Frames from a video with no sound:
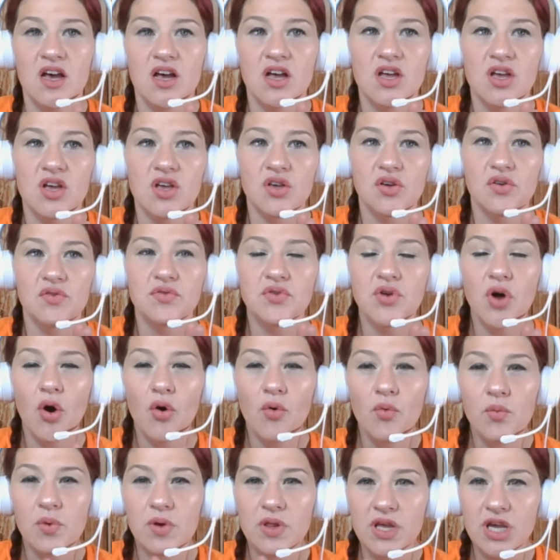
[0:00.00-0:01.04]
you don't
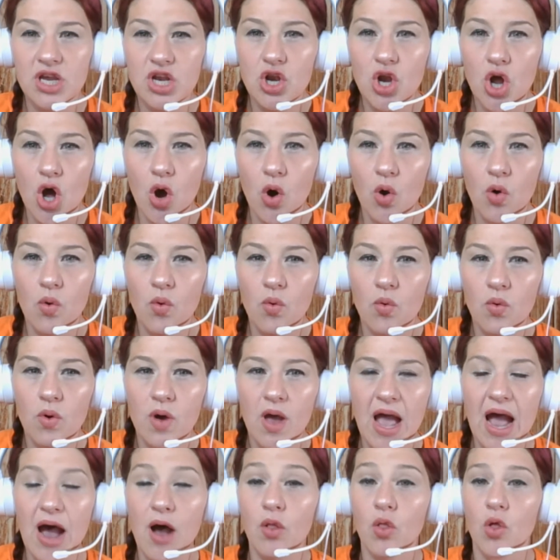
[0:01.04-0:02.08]
really know
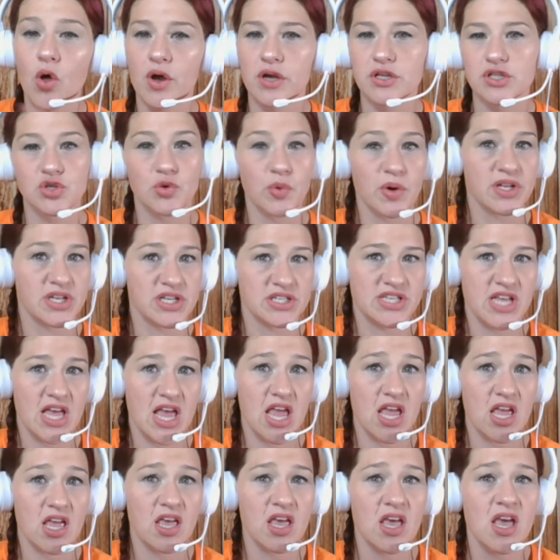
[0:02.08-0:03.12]
how long it's going to
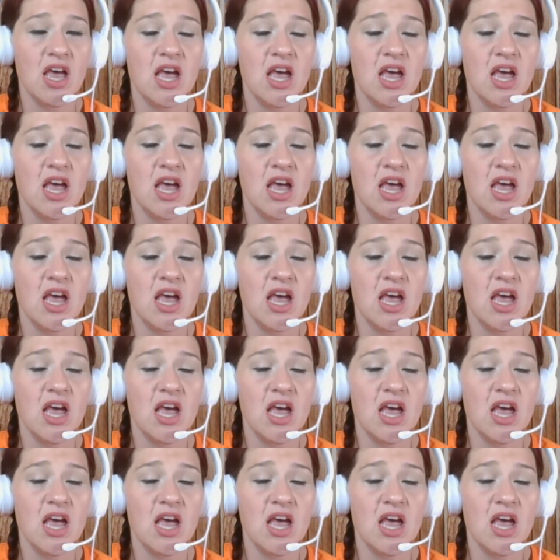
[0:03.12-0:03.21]
take.